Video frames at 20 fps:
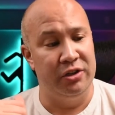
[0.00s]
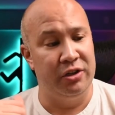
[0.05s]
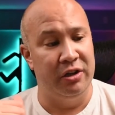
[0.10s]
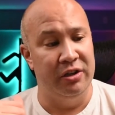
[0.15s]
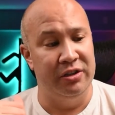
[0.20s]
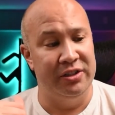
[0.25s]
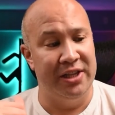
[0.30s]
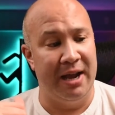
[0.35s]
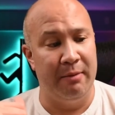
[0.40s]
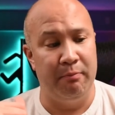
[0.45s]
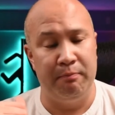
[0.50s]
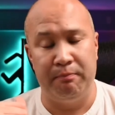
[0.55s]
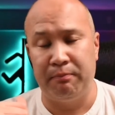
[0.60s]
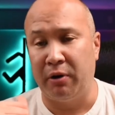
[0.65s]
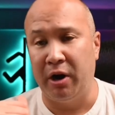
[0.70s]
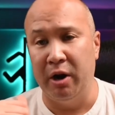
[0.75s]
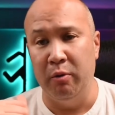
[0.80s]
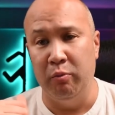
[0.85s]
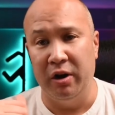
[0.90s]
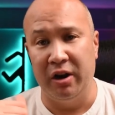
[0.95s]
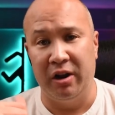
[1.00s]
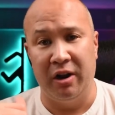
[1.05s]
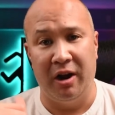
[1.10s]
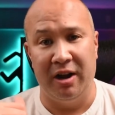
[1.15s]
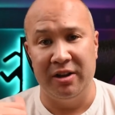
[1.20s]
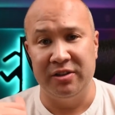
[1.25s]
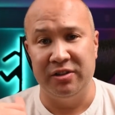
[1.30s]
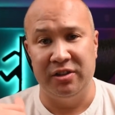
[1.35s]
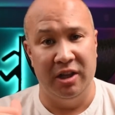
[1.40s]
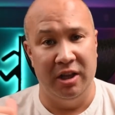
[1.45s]
because that probably would have
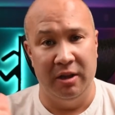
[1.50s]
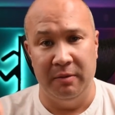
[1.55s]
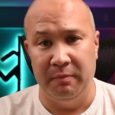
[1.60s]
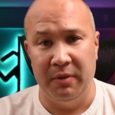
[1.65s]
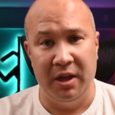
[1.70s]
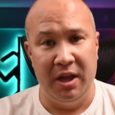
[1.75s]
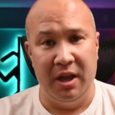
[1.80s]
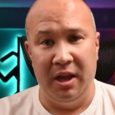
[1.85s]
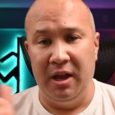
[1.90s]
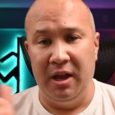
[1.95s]
cost them